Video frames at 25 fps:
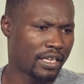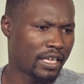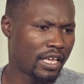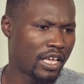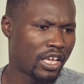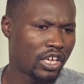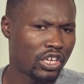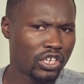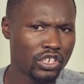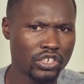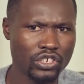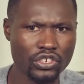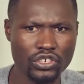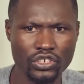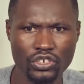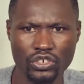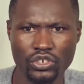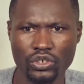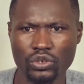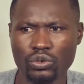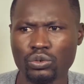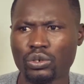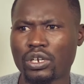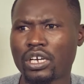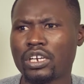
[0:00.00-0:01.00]
age,
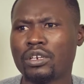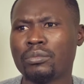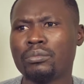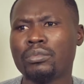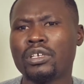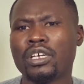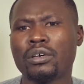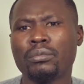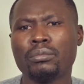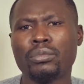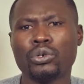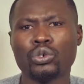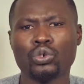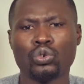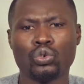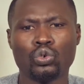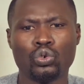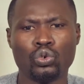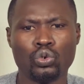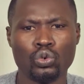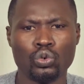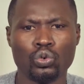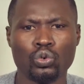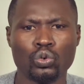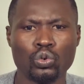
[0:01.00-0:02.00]
you can be able
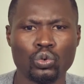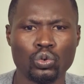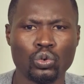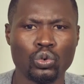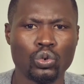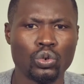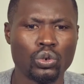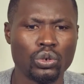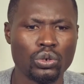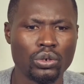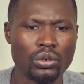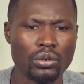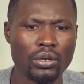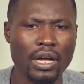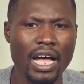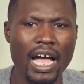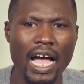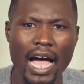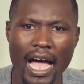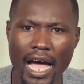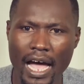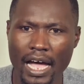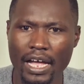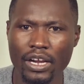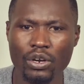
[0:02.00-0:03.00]
to
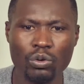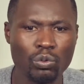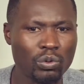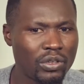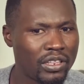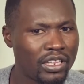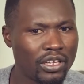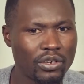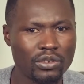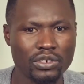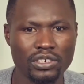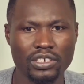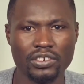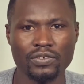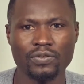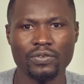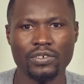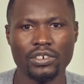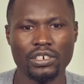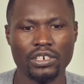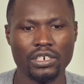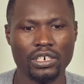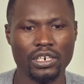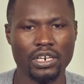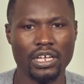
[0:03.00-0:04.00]
earn without
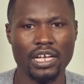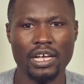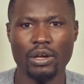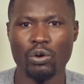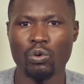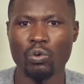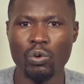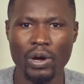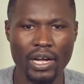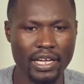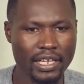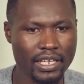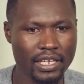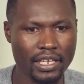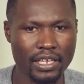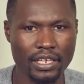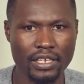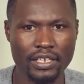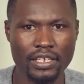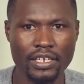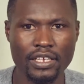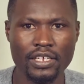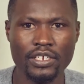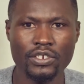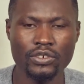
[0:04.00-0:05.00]
even working.
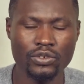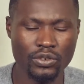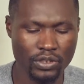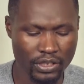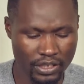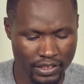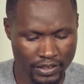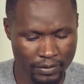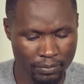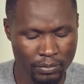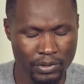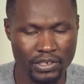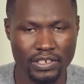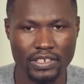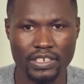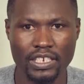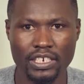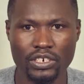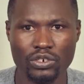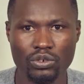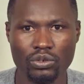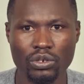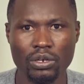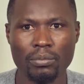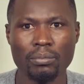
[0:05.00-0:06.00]
So this means
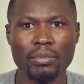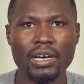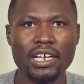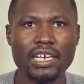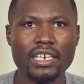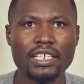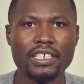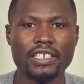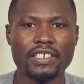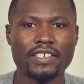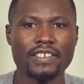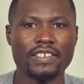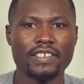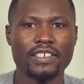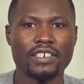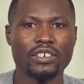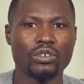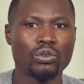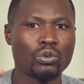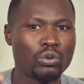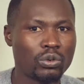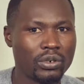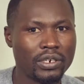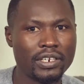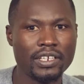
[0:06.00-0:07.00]
that your money is in
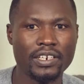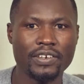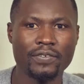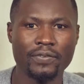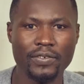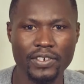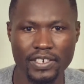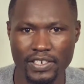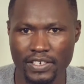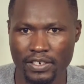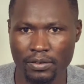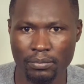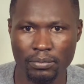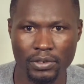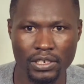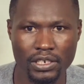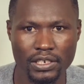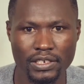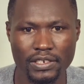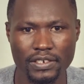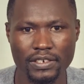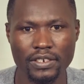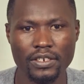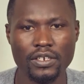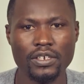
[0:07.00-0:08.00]
good
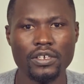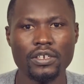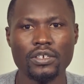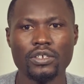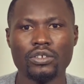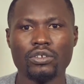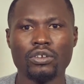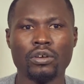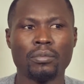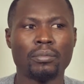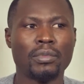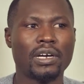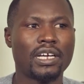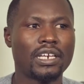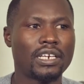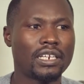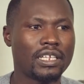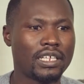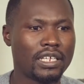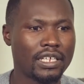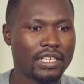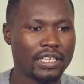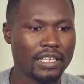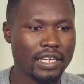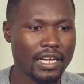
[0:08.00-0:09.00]
investments. Your
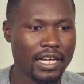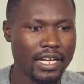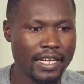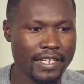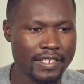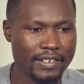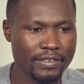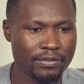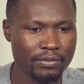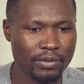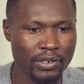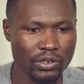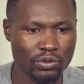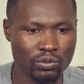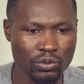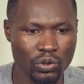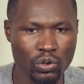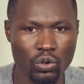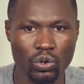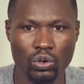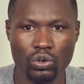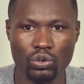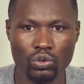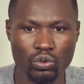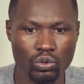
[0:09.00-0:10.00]
money has what we
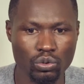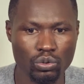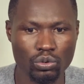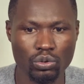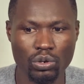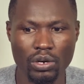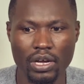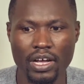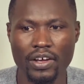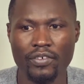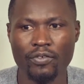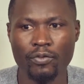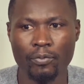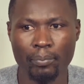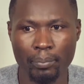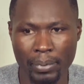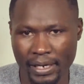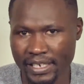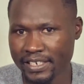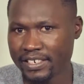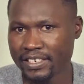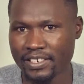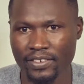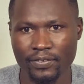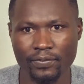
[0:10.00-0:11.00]
call, you have
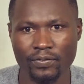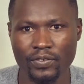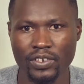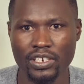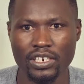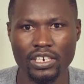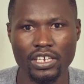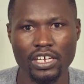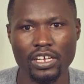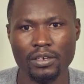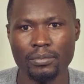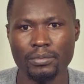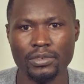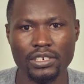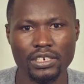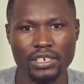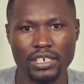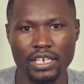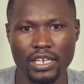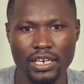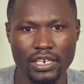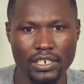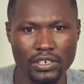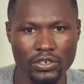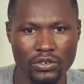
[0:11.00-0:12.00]
passive income
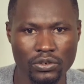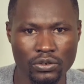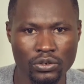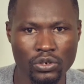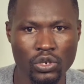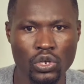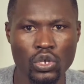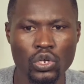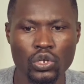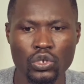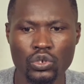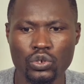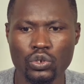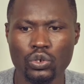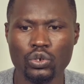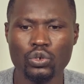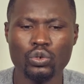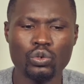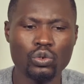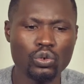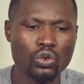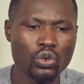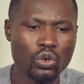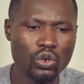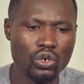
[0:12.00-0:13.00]
generation. So
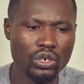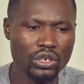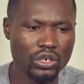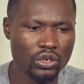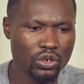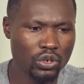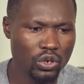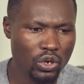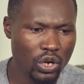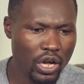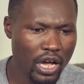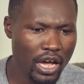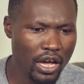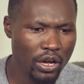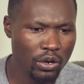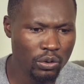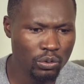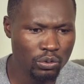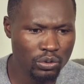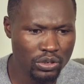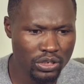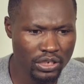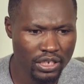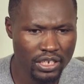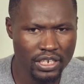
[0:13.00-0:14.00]
you don't go
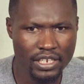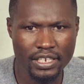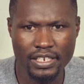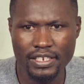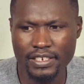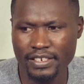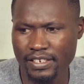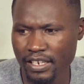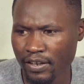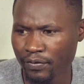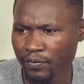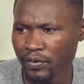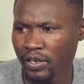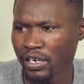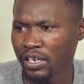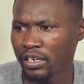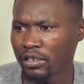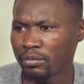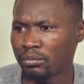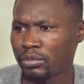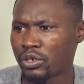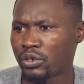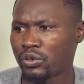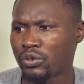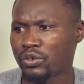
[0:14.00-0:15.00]
out
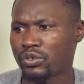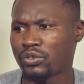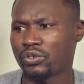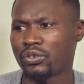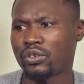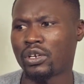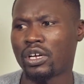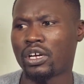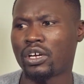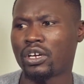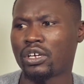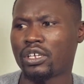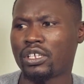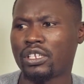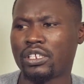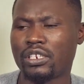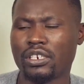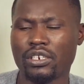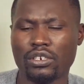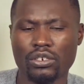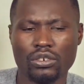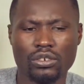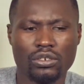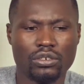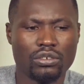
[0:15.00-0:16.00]
suffering because you
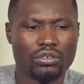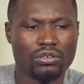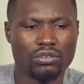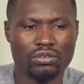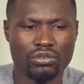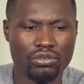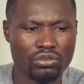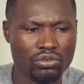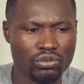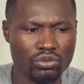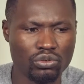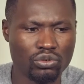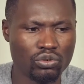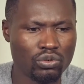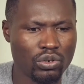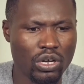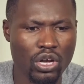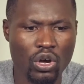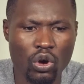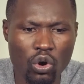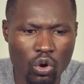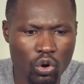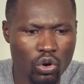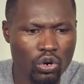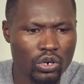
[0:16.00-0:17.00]

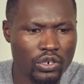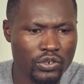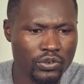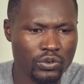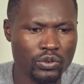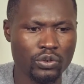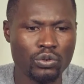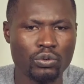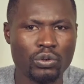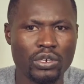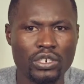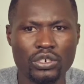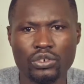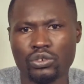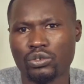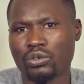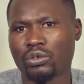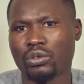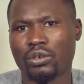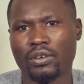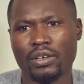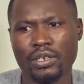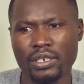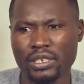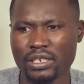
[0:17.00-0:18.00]
are old, so you want
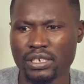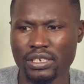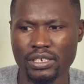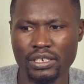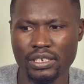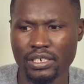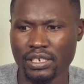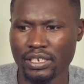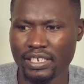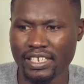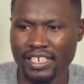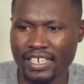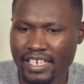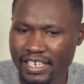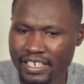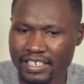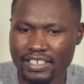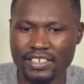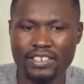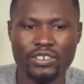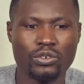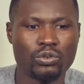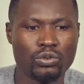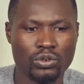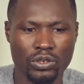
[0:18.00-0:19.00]
your
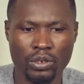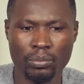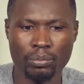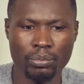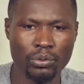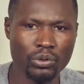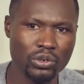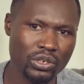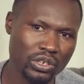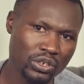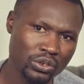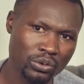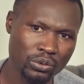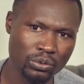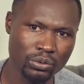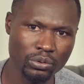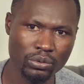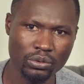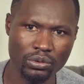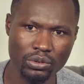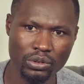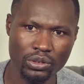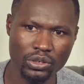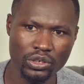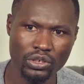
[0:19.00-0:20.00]
kids to support you.
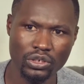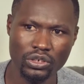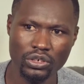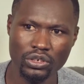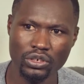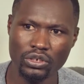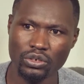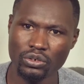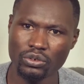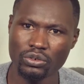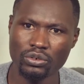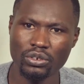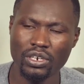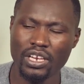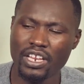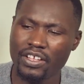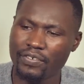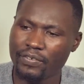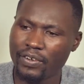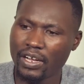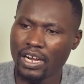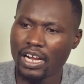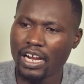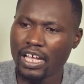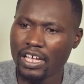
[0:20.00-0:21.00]
No,
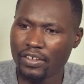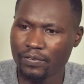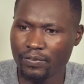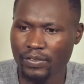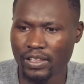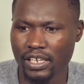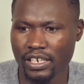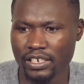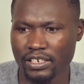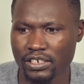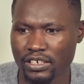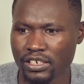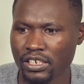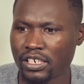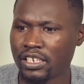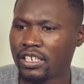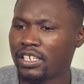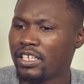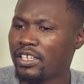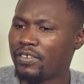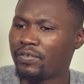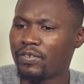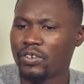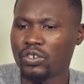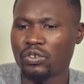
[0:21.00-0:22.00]
live a life that
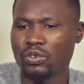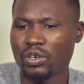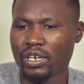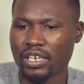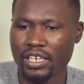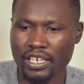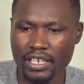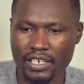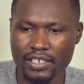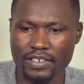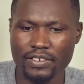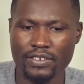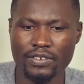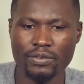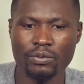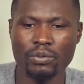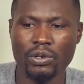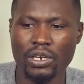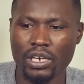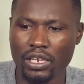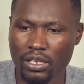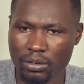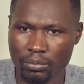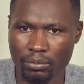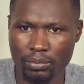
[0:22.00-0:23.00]
even your kids
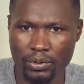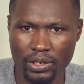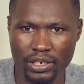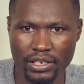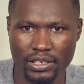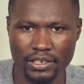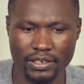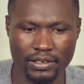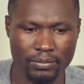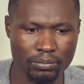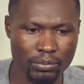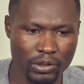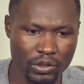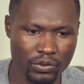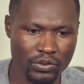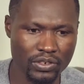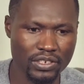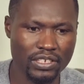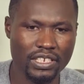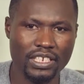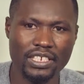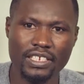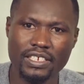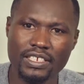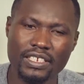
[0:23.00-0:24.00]
will impress, because
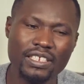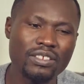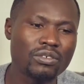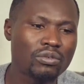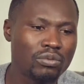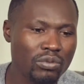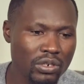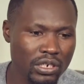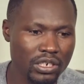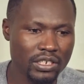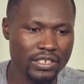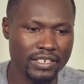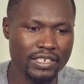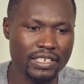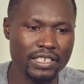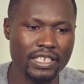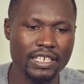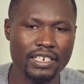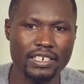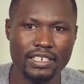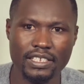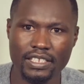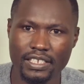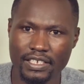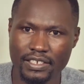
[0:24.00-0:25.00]
they will see
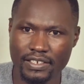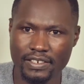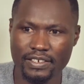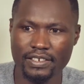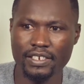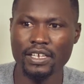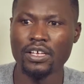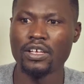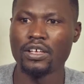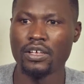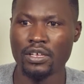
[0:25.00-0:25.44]
that this,